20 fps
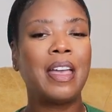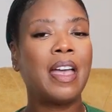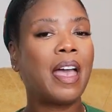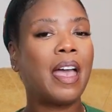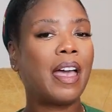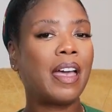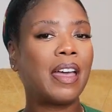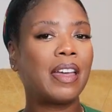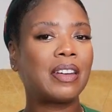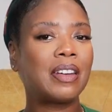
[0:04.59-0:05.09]

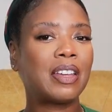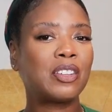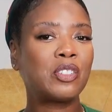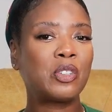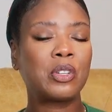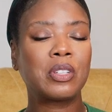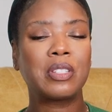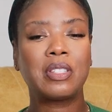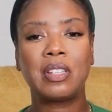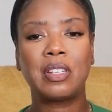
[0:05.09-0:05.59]
And as you
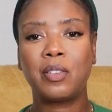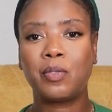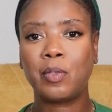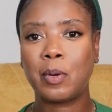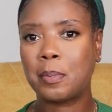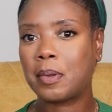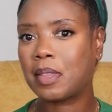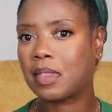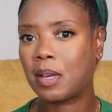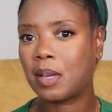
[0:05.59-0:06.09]
can see from
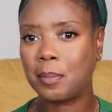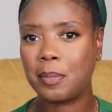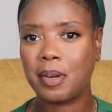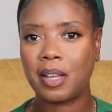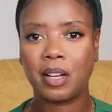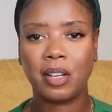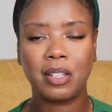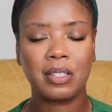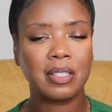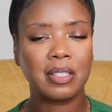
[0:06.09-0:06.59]
the
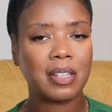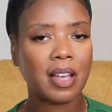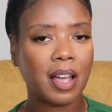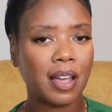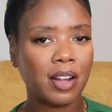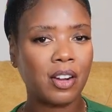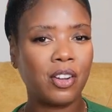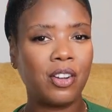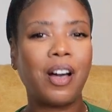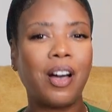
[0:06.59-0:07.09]
thumbnail and
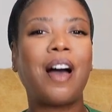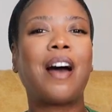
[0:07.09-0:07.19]
title,